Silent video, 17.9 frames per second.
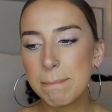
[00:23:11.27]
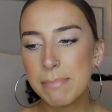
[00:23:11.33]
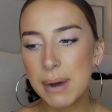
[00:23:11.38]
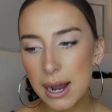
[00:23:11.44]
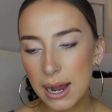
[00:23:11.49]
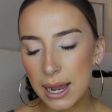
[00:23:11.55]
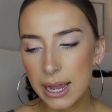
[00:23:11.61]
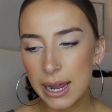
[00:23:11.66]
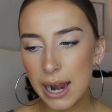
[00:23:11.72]

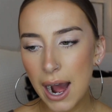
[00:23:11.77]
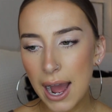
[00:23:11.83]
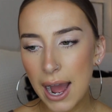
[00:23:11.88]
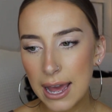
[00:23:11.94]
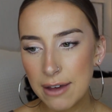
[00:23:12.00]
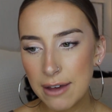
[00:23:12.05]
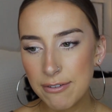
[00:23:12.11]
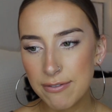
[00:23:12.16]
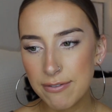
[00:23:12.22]
But
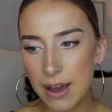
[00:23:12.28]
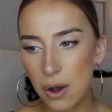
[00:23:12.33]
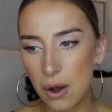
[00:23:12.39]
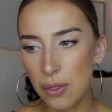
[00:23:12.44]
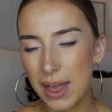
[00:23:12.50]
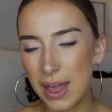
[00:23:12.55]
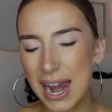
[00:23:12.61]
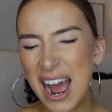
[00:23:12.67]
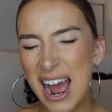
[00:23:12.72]
I have
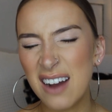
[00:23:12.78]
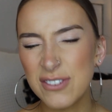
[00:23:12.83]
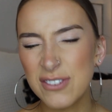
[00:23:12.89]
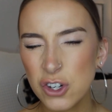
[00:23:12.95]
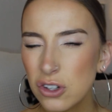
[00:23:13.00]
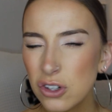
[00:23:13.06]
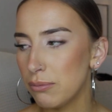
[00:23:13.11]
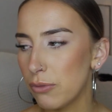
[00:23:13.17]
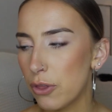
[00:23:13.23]
found that
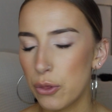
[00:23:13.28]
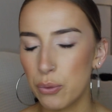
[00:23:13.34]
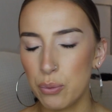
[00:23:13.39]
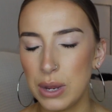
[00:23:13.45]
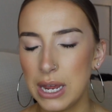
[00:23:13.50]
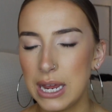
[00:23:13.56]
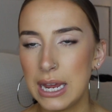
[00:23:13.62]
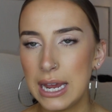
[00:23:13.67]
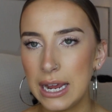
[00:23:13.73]
after
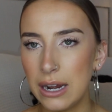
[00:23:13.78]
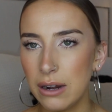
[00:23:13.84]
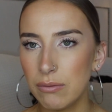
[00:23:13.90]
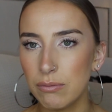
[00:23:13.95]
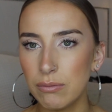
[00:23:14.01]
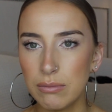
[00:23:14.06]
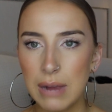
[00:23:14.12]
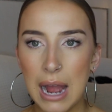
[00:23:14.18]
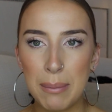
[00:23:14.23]
3
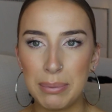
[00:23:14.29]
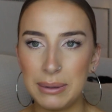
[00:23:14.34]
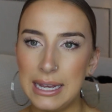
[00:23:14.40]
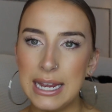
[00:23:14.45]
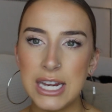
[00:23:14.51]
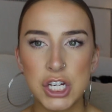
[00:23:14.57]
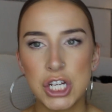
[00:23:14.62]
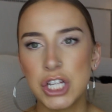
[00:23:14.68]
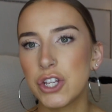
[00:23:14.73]

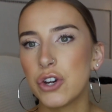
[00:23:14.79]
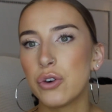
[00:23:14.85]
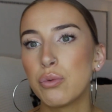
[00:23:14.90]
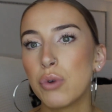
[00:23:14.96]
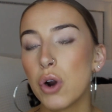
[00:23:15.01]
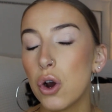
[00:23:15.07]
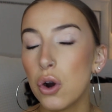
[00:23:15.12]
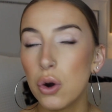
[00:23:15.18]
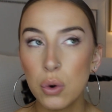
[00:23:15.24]
applications in a
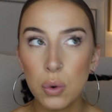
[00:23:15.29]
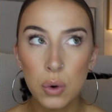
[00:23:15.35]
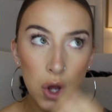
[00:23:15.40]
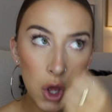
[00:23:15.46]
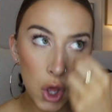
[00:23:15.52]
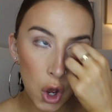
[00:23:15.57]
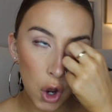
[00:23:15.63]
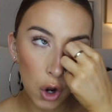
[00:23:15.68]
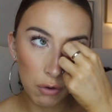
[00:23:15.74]
row
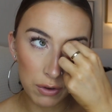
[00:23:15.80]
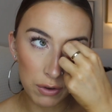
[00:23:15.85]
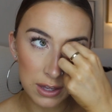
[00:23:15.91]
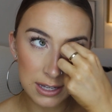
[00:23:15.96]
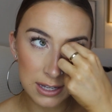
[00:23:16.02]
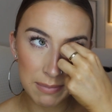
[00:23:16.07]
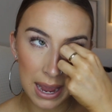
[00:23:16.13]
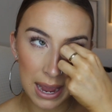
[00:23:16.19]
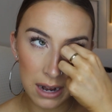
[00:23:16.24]
over
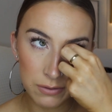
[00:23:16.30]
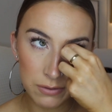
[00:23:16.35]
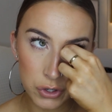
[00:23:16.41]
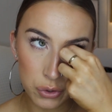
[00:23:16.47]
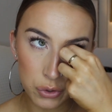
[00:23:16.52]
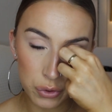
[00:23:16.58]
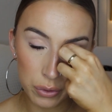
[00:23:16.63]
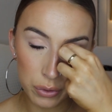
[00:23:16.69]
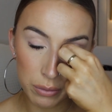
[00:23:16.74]
the span of
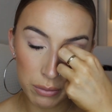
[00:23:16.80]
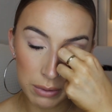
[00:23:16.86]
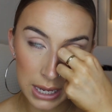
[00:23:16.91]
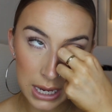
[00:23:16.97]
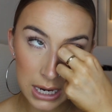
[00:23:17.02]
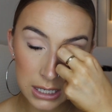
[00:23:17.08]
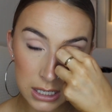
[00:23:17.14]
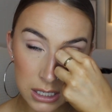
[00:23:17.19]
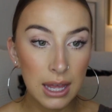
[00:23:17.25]
2-3
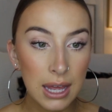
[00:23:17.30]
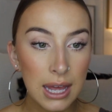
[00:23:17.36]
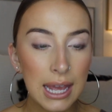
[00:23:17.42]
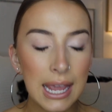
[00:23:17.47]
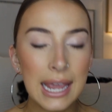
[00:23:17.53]
weeks,